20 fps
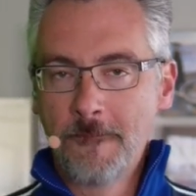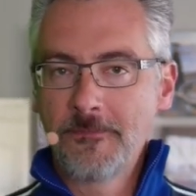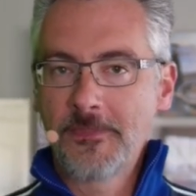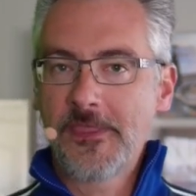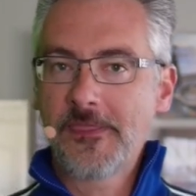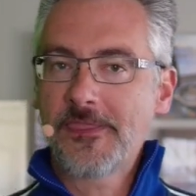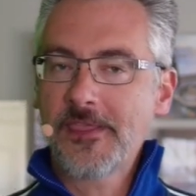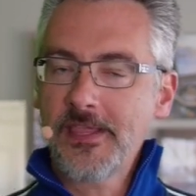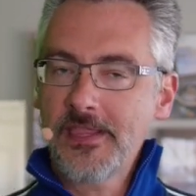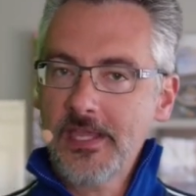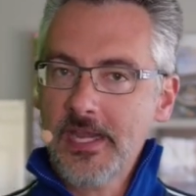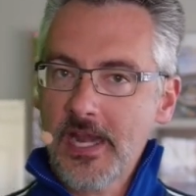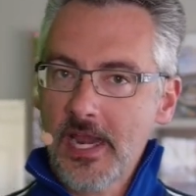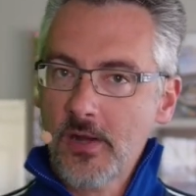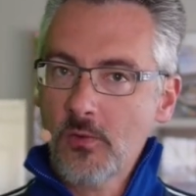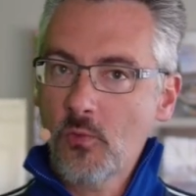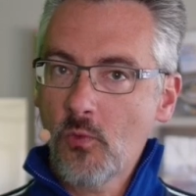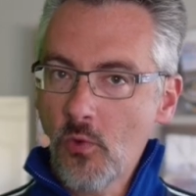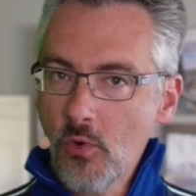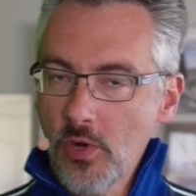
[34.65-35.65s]
The thing that
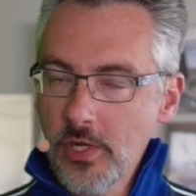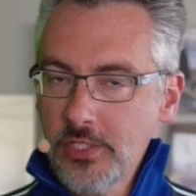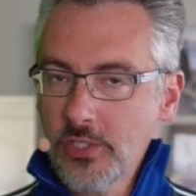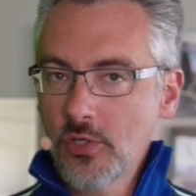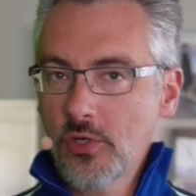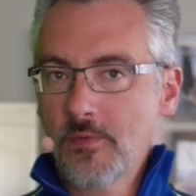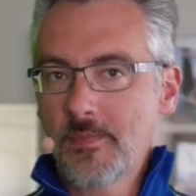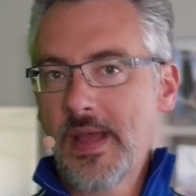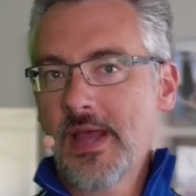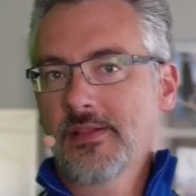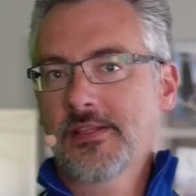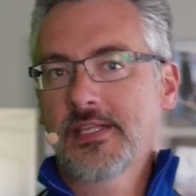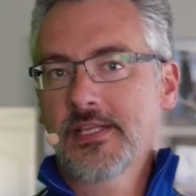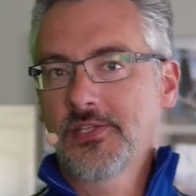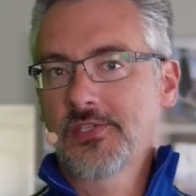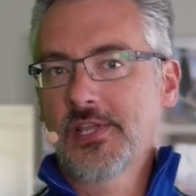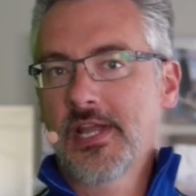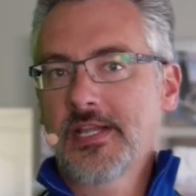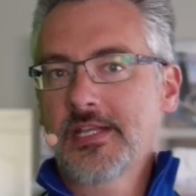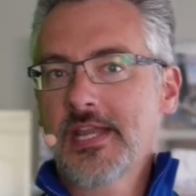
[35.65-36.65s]
I'd warn you about
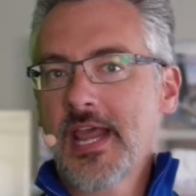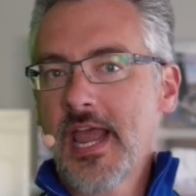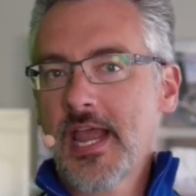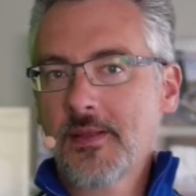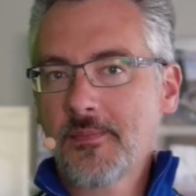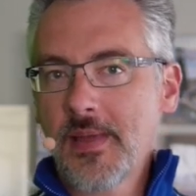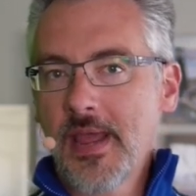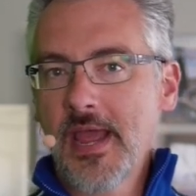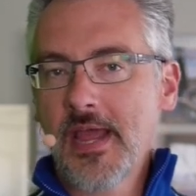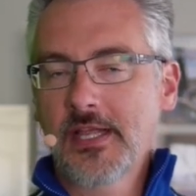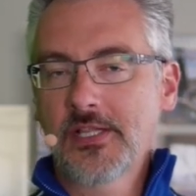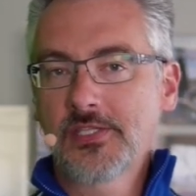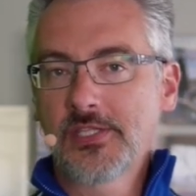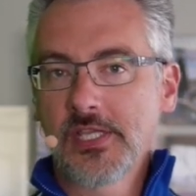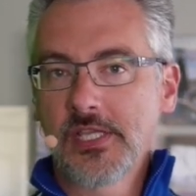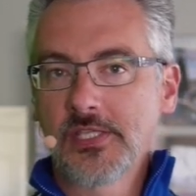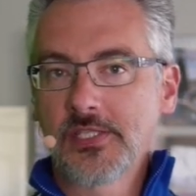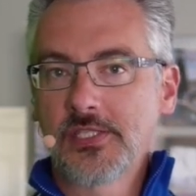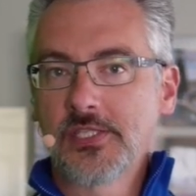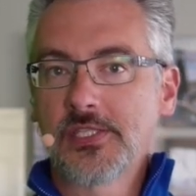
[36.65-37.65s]
things like Dacpacs
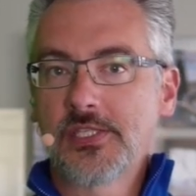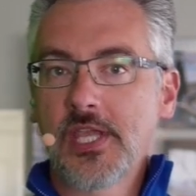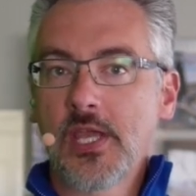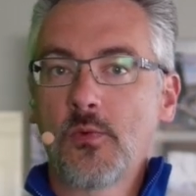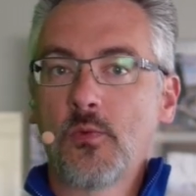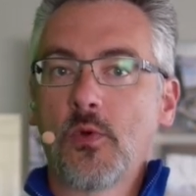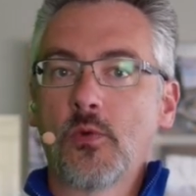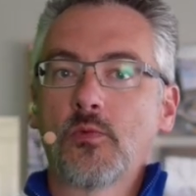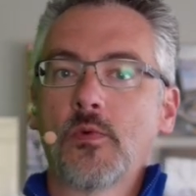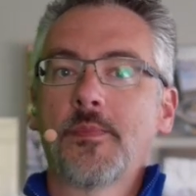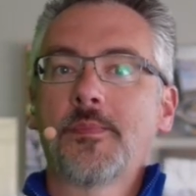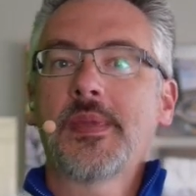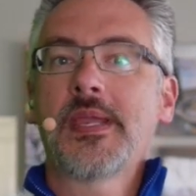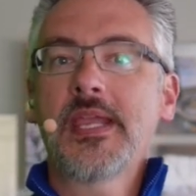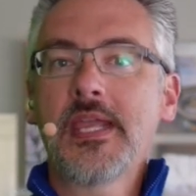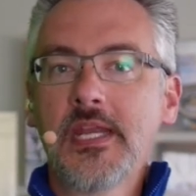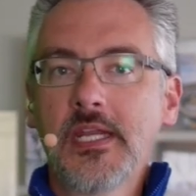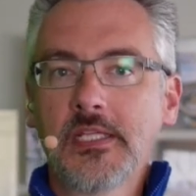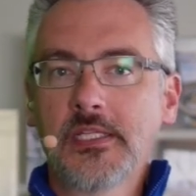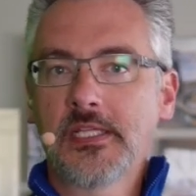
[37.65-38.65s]
is, is they will
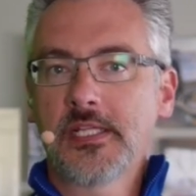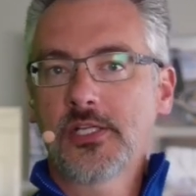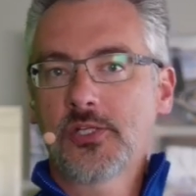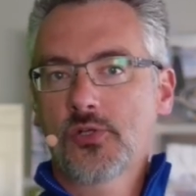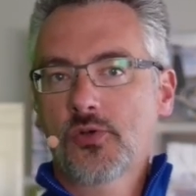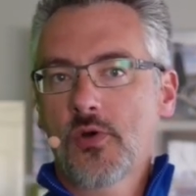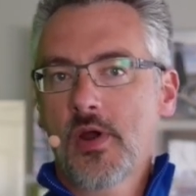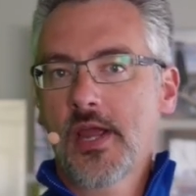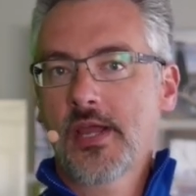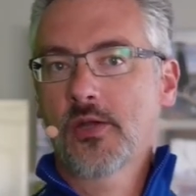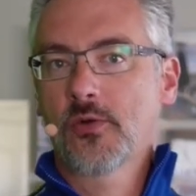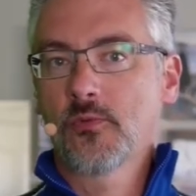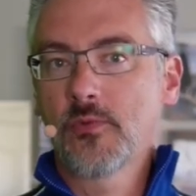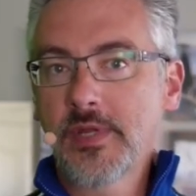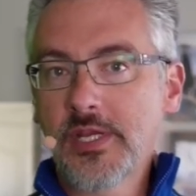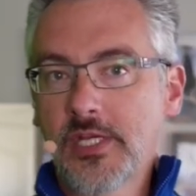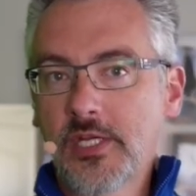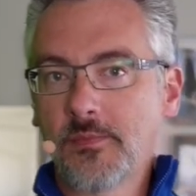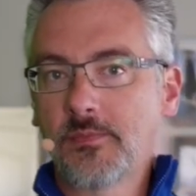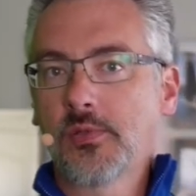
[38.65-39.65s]
repeatedly try to
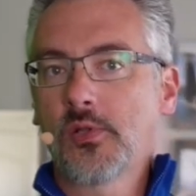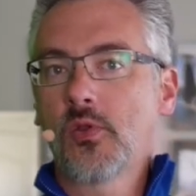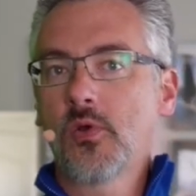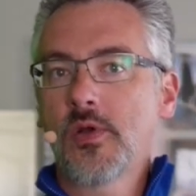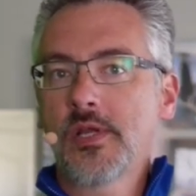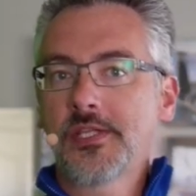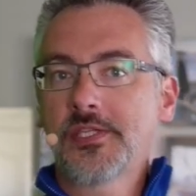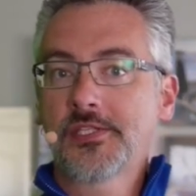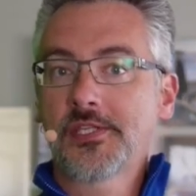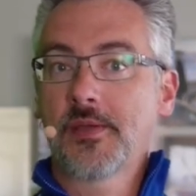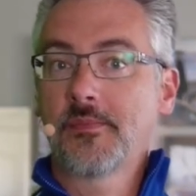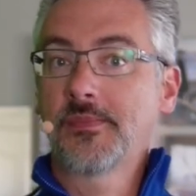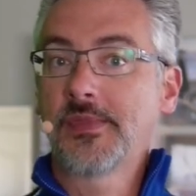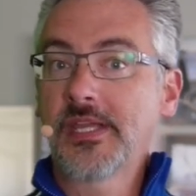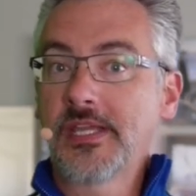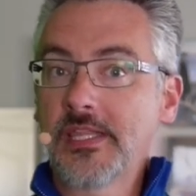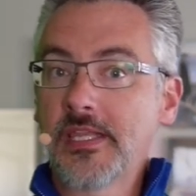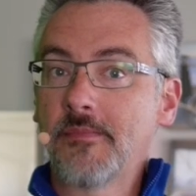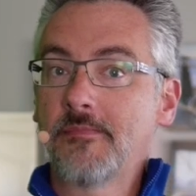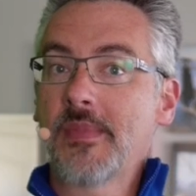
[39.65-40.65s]
redeploy
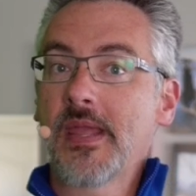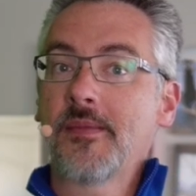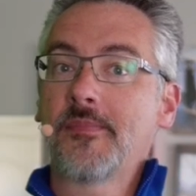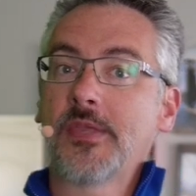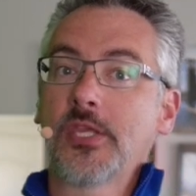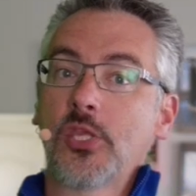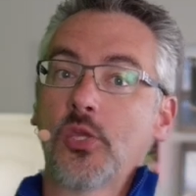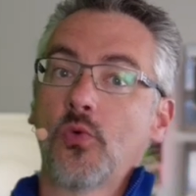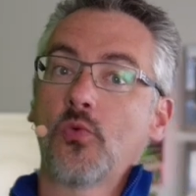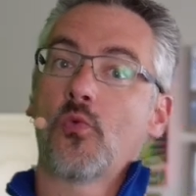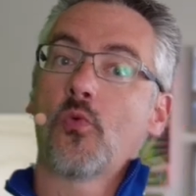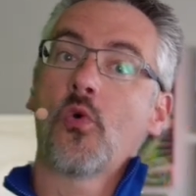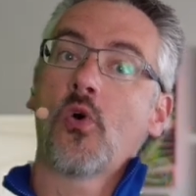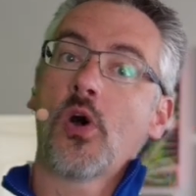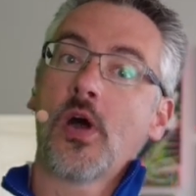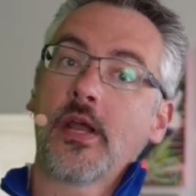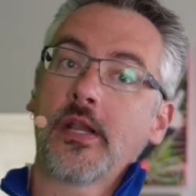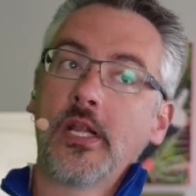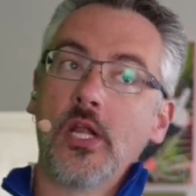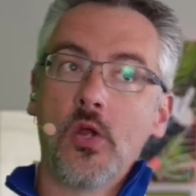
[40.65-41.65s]
something that maybe you
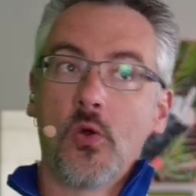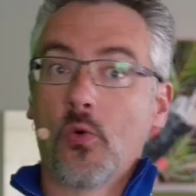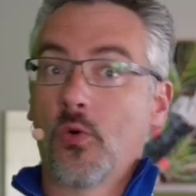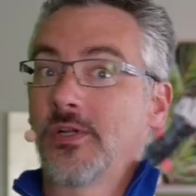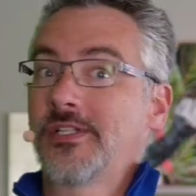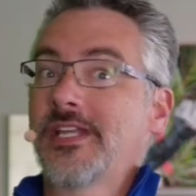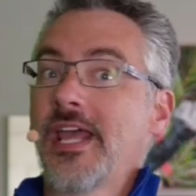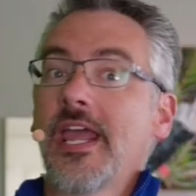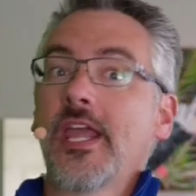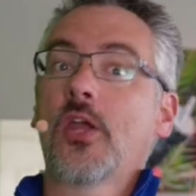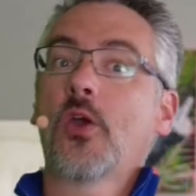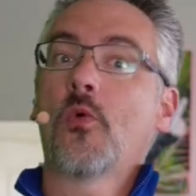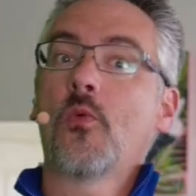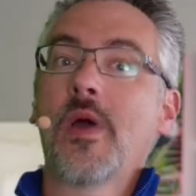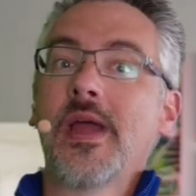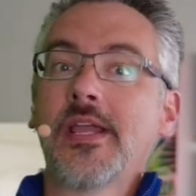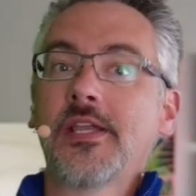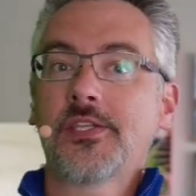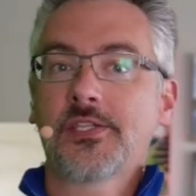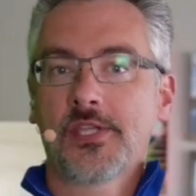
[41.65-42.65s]
want or take
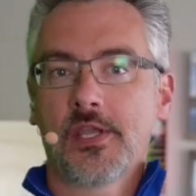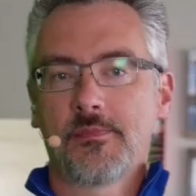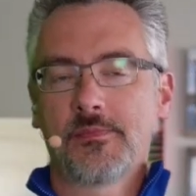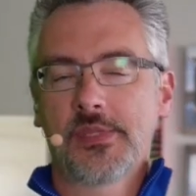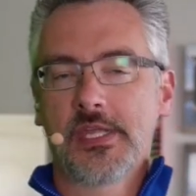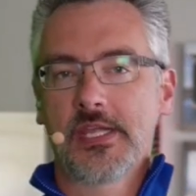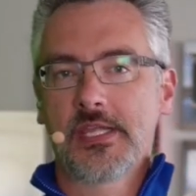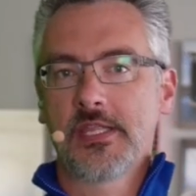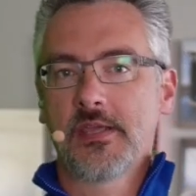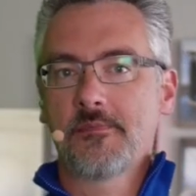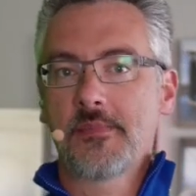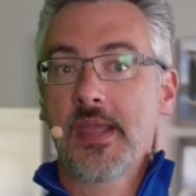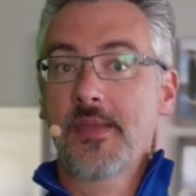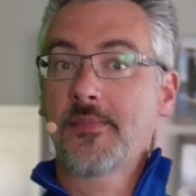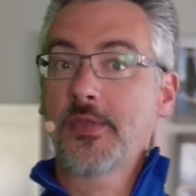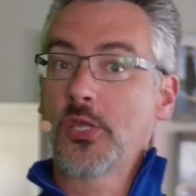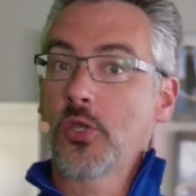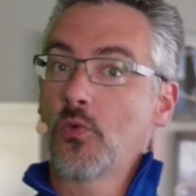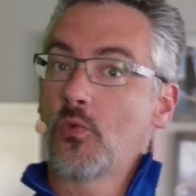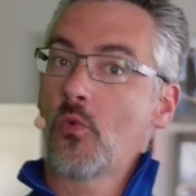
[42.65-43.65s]
away something that
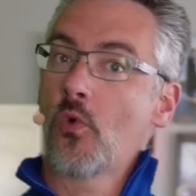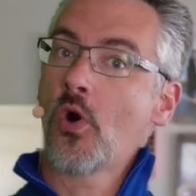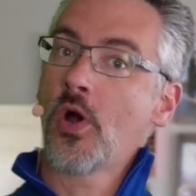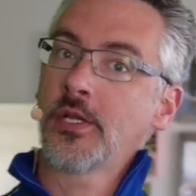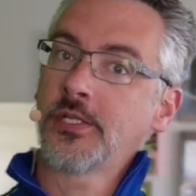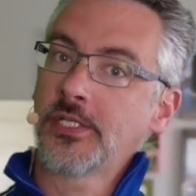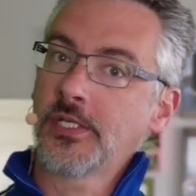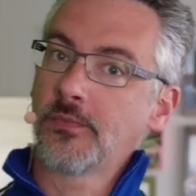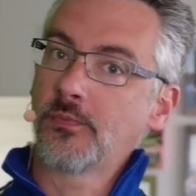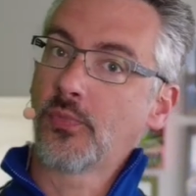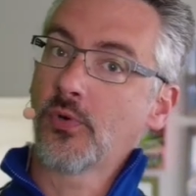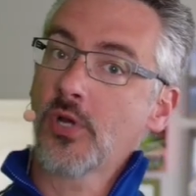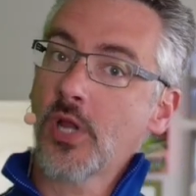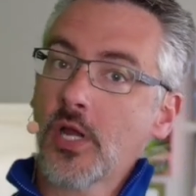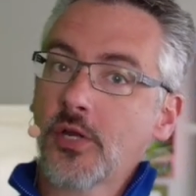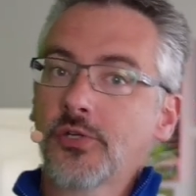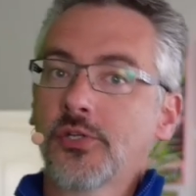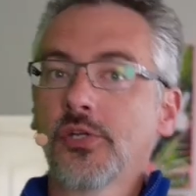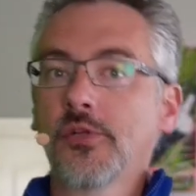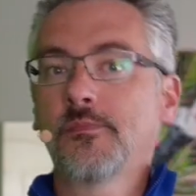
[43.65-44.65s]
maybe you want in
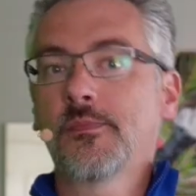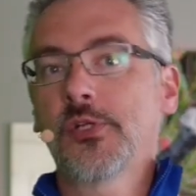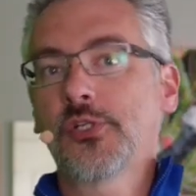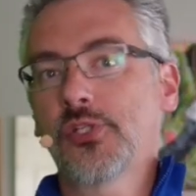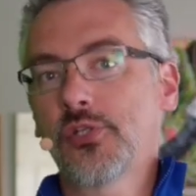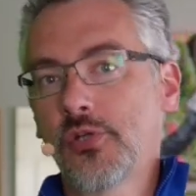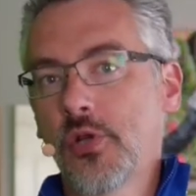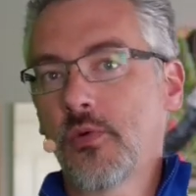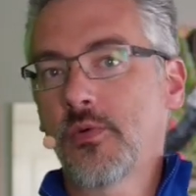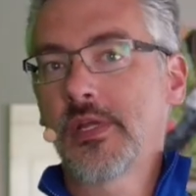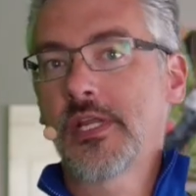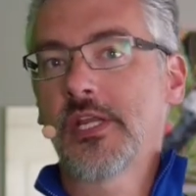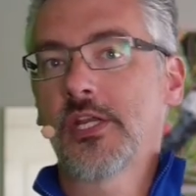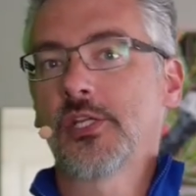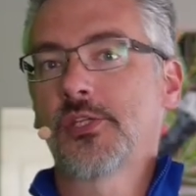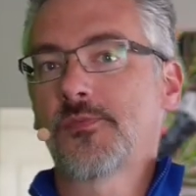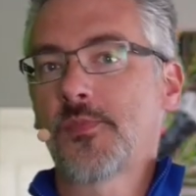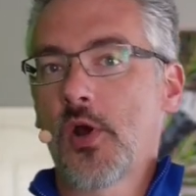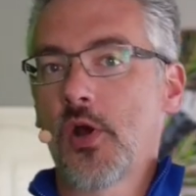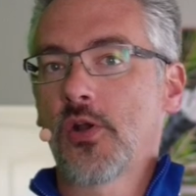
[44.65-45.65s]
production but you don't need
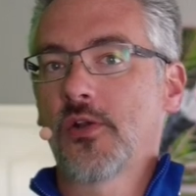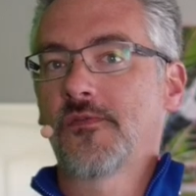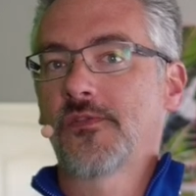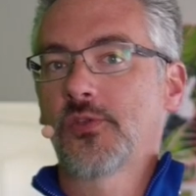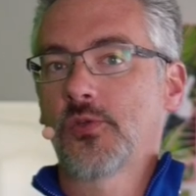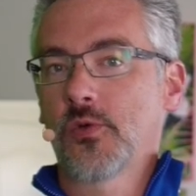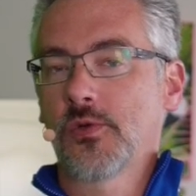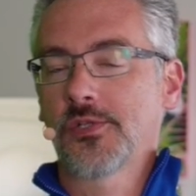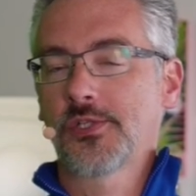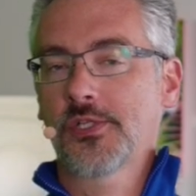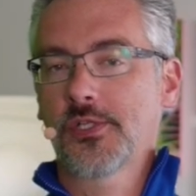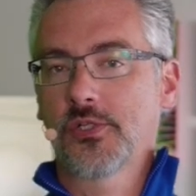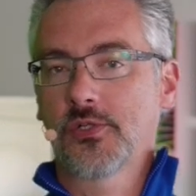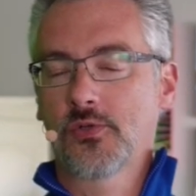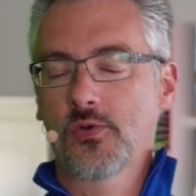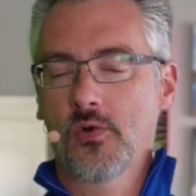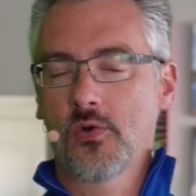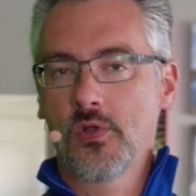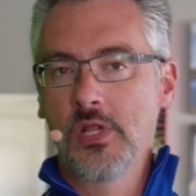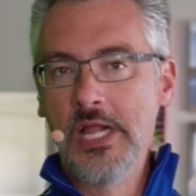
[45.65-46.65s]
as part of source
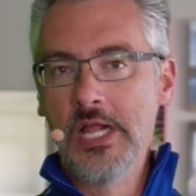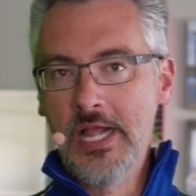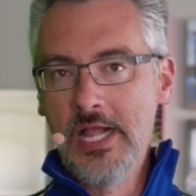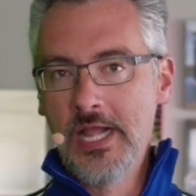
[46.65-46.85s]
control,